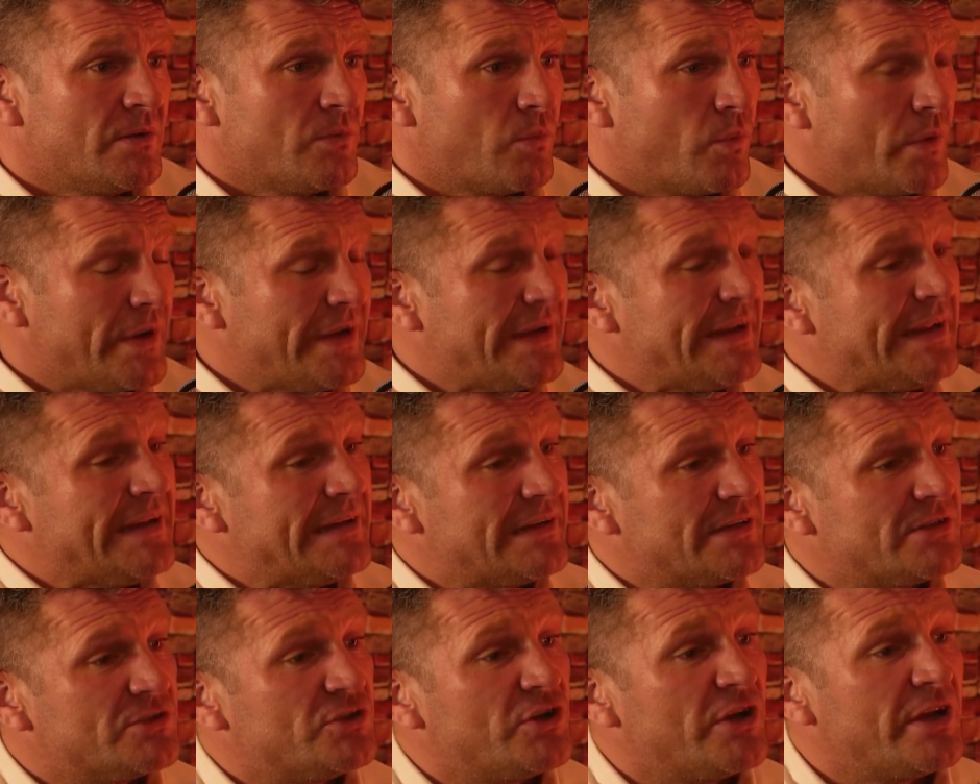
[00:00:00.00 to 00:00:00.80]
We
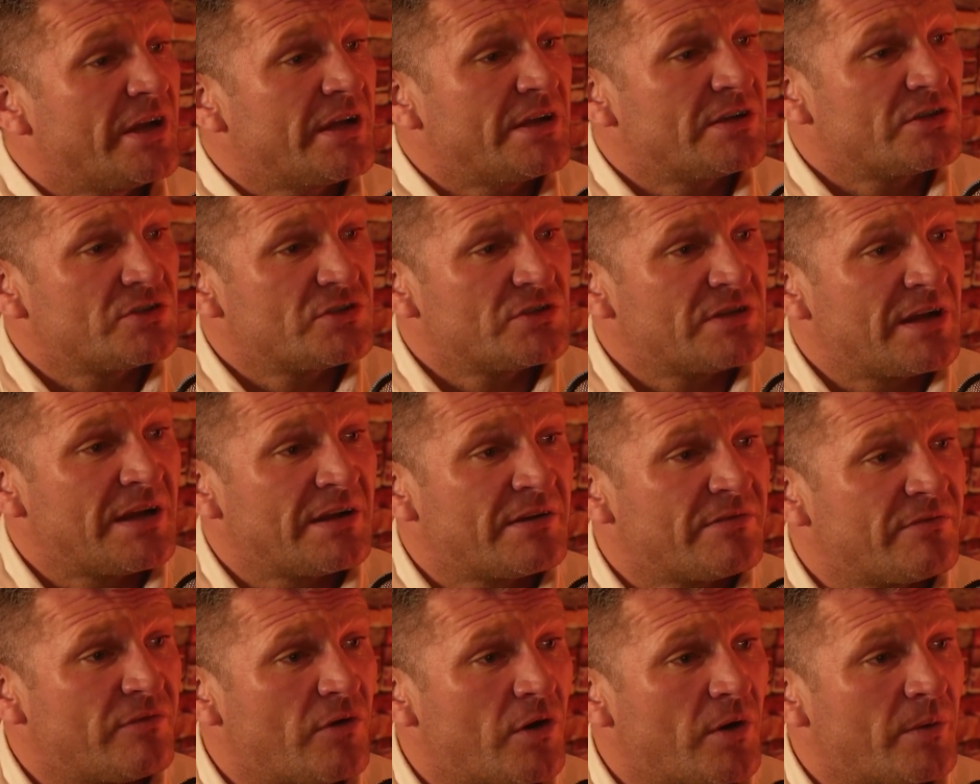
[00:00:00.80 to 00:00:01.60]
need to change
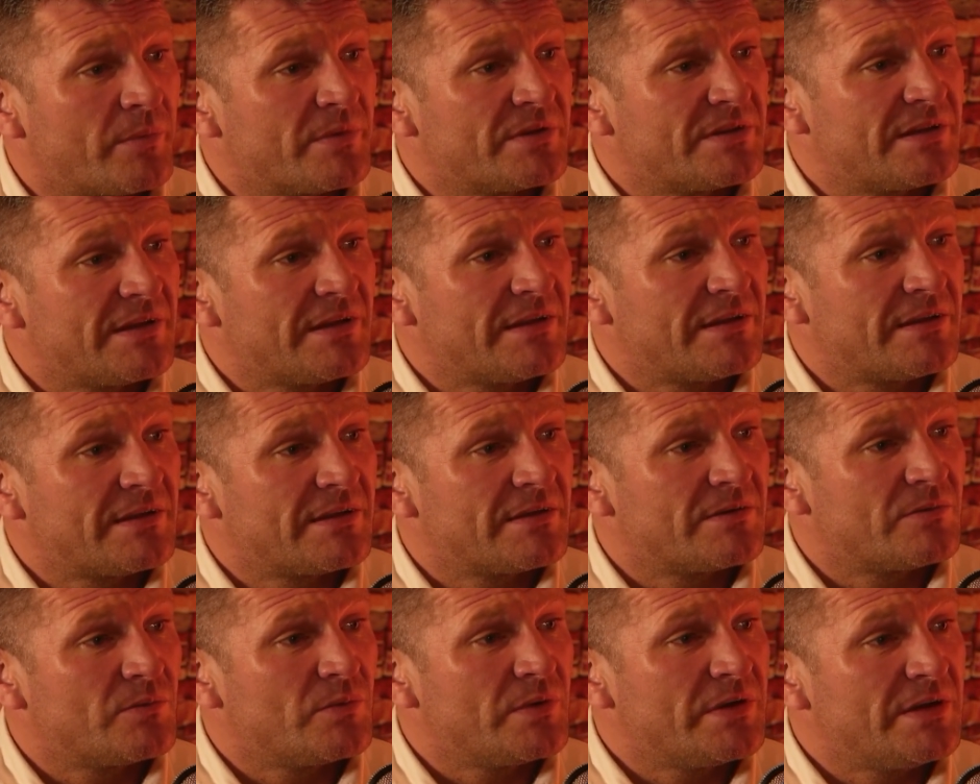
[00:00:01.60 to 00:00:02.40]
that form of
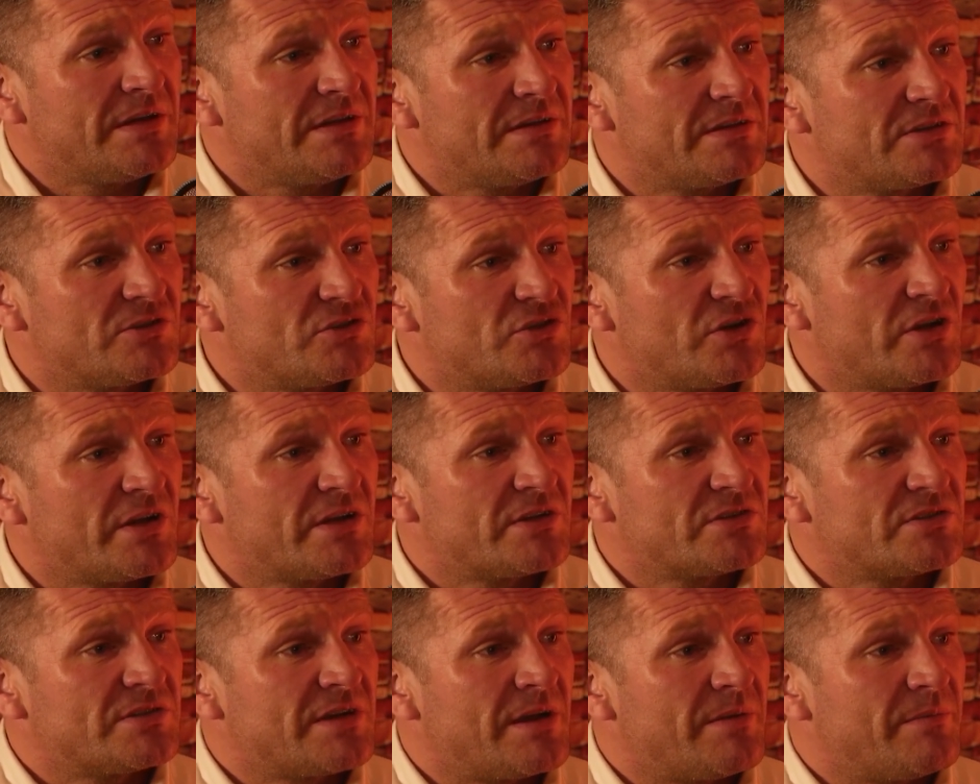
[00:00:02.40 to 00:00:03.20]
thinking. We need to
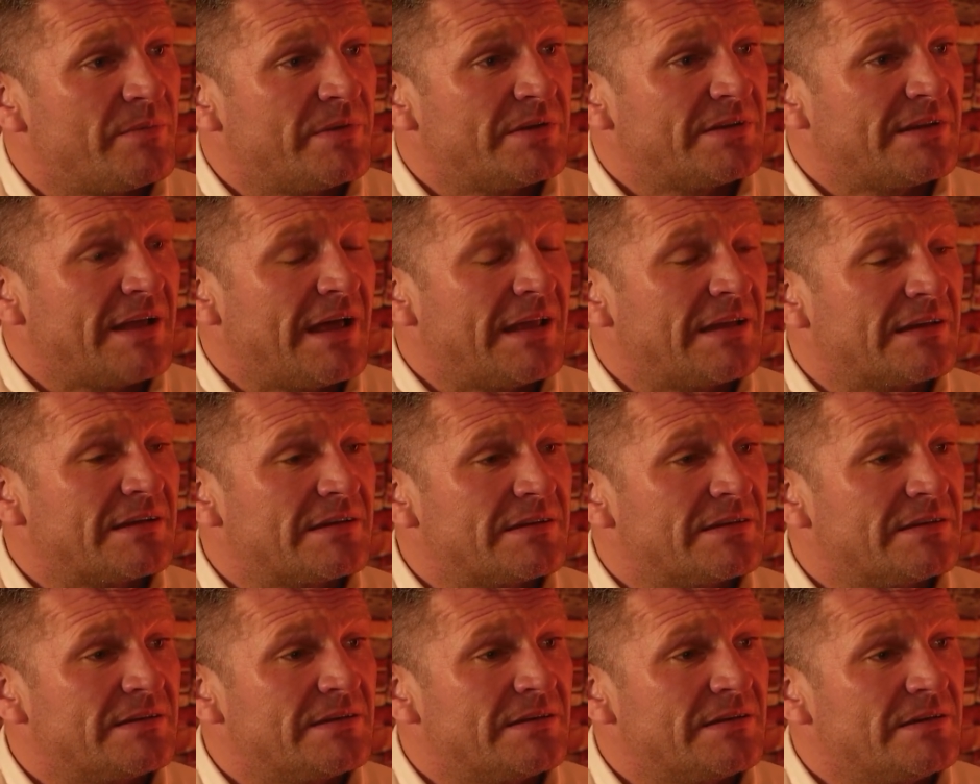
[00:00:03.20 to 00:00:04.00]
change that
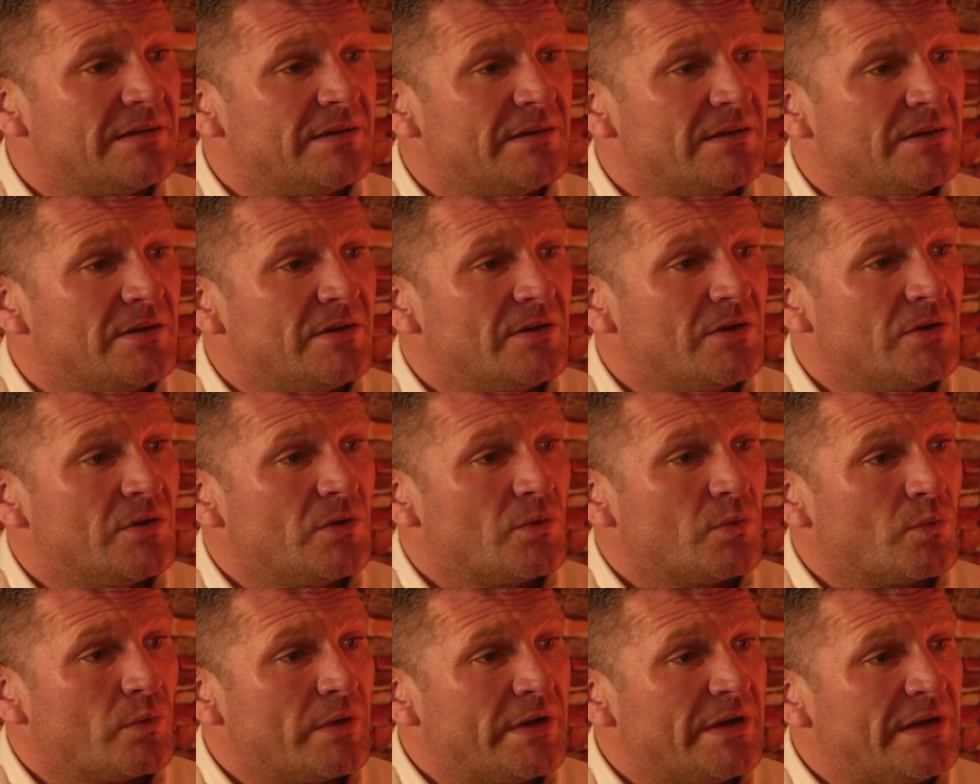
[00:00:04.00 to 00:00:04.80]
mentality.
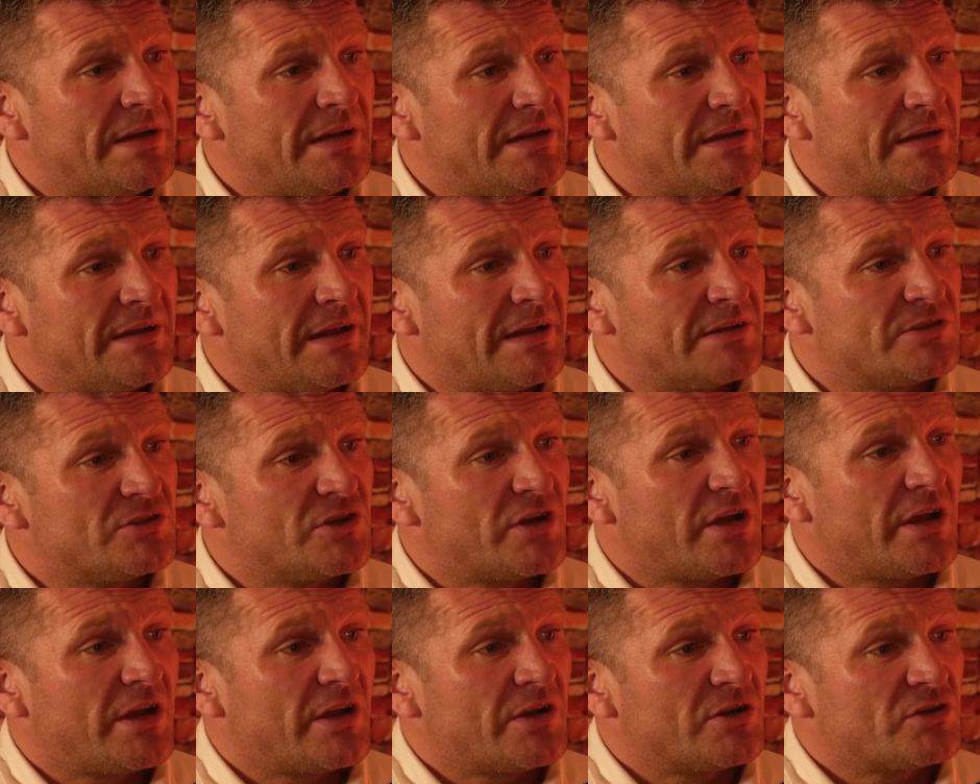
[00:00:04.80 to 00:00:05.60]
We need
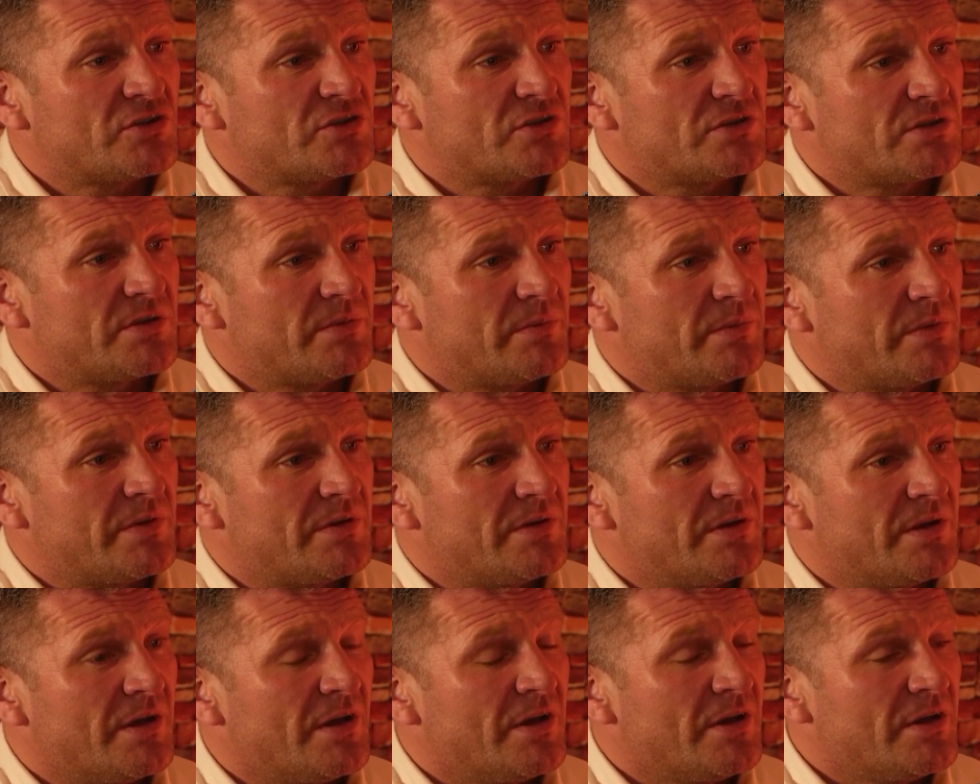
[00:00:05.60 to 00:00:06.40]
education to
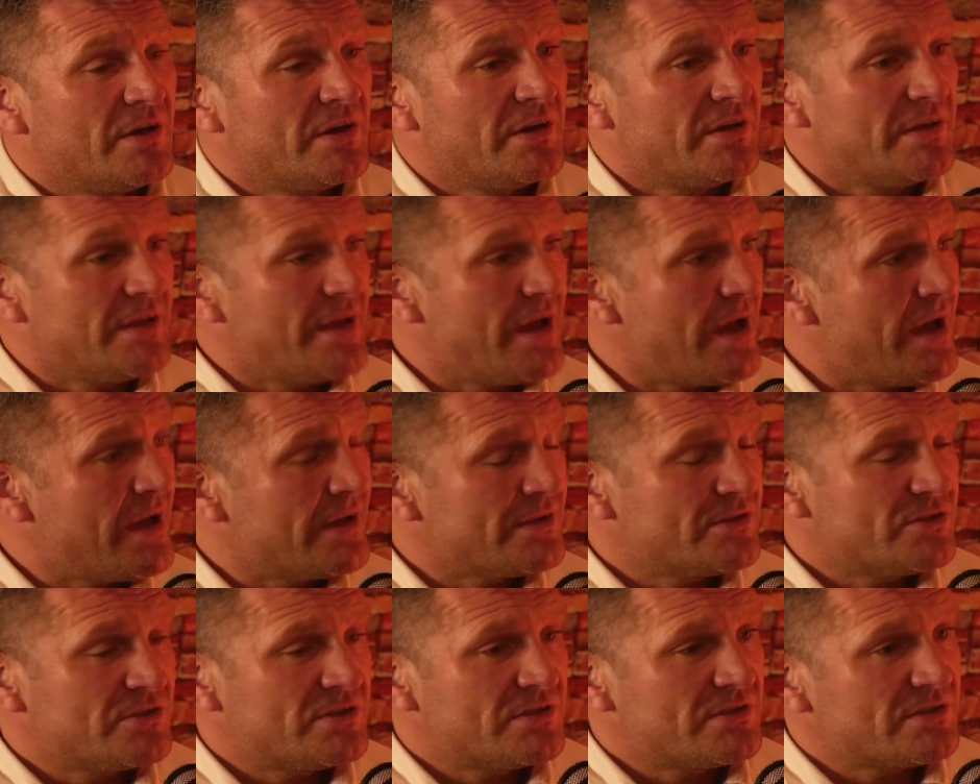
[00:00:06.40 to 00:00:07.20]
be, yeah,
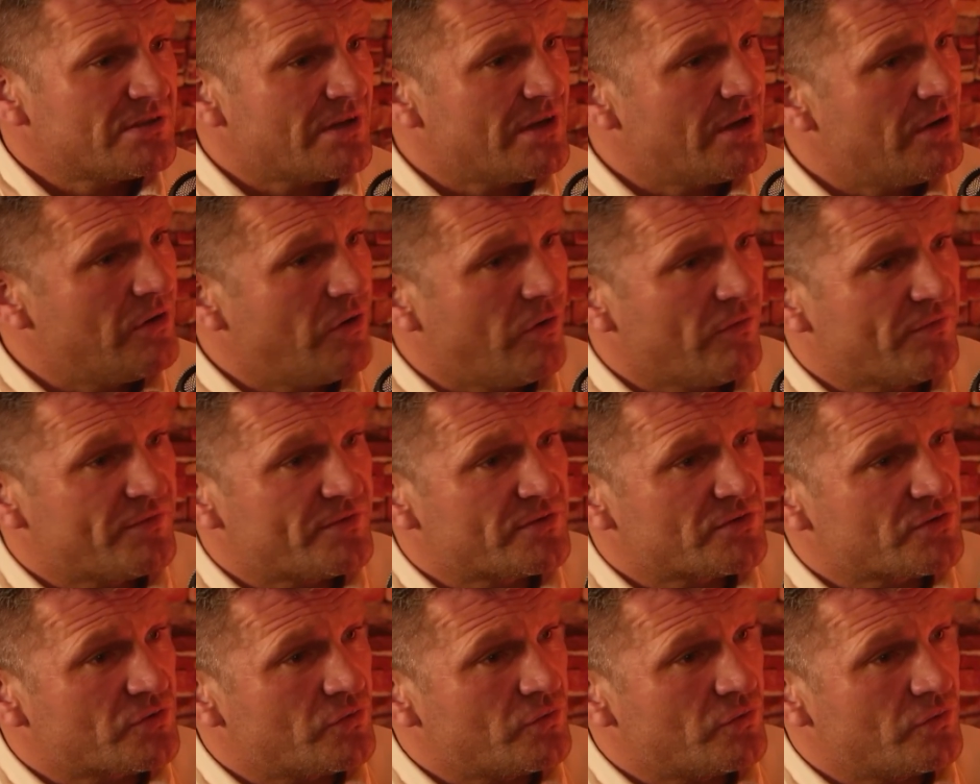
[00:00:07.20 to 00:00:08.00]
geez, I love
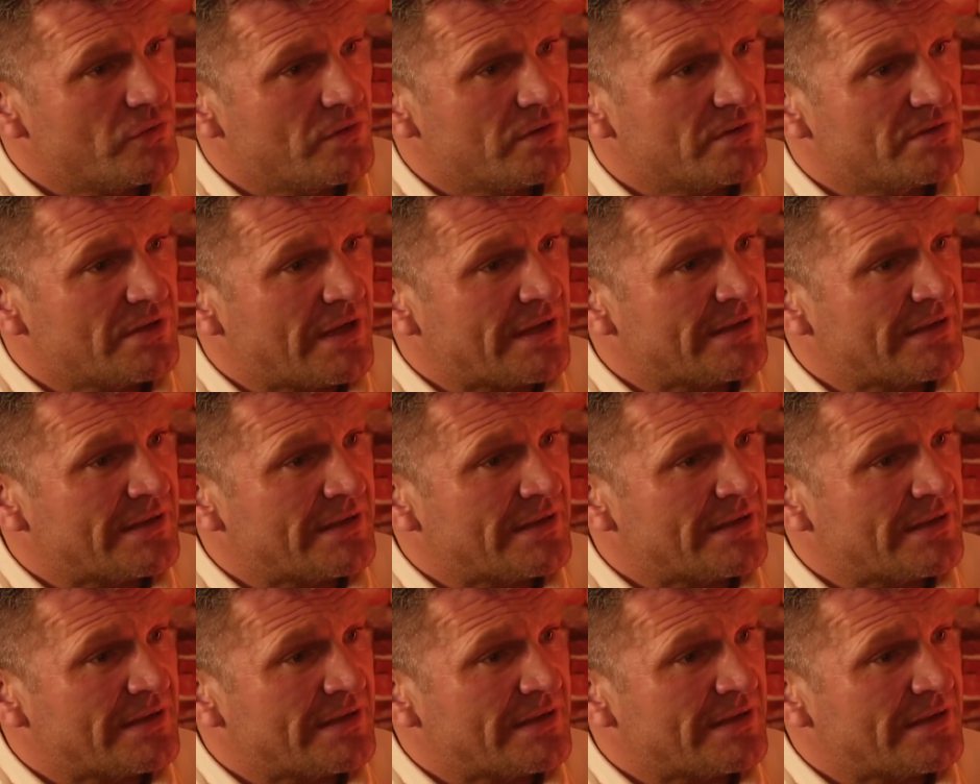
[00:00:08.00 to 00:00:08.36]
school.